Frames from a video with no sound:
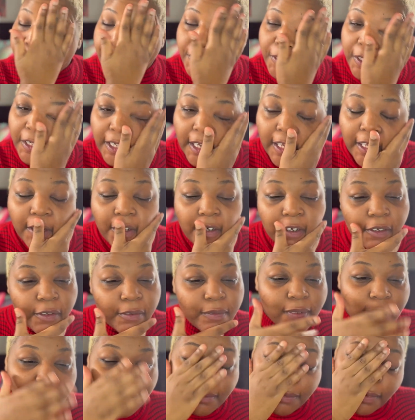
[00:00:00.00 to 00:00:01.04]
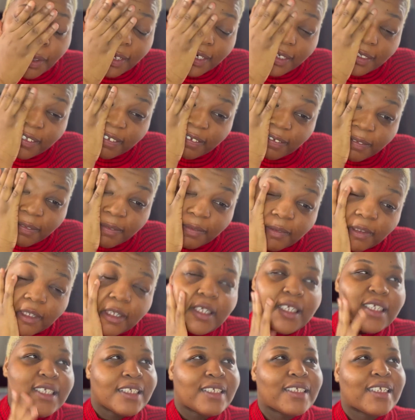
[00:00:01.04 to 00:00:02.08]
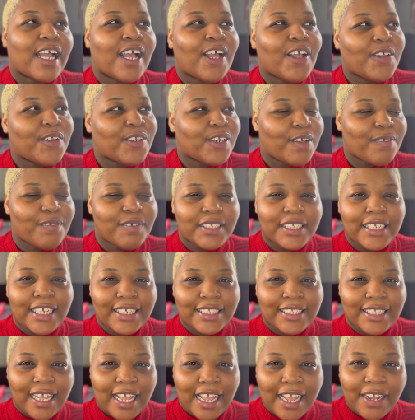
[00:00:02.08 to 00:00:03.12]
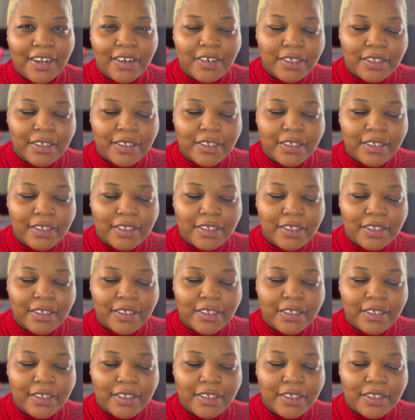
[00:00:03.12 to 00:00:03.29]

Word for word: Like, I don't know what is, I don't know if it's like the air,